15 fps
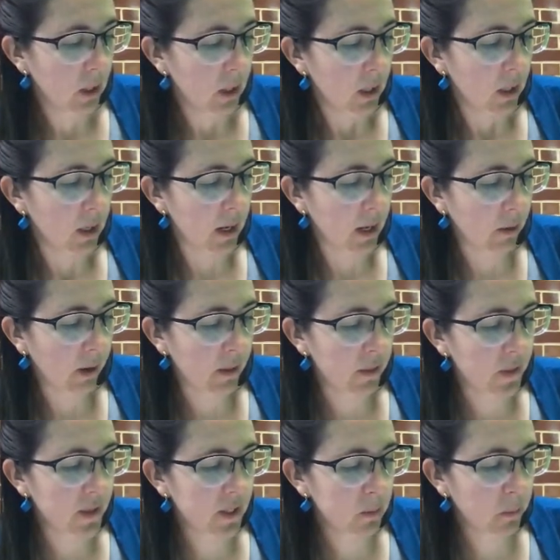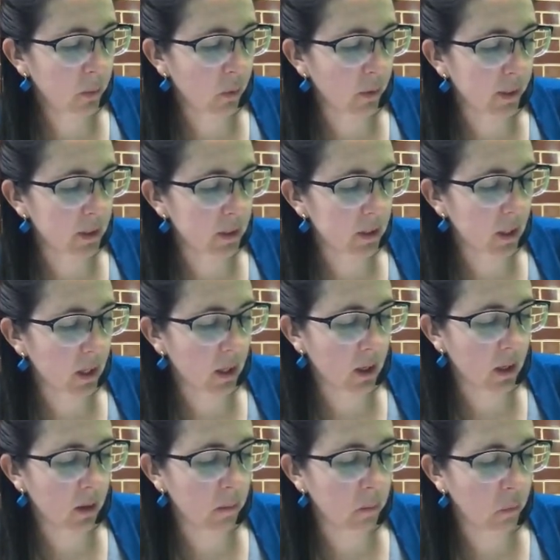Now at this point,
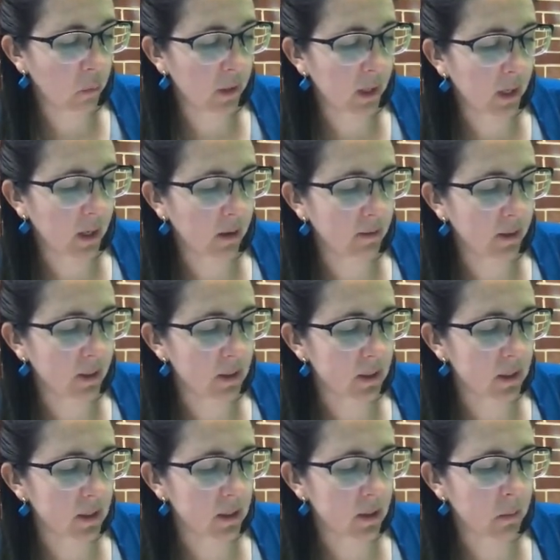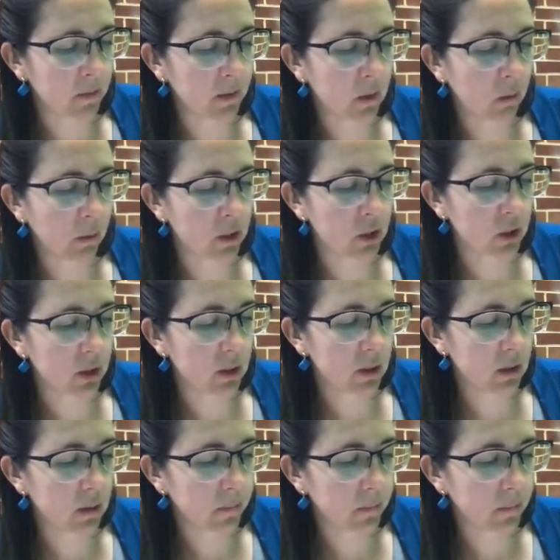we have a system of equations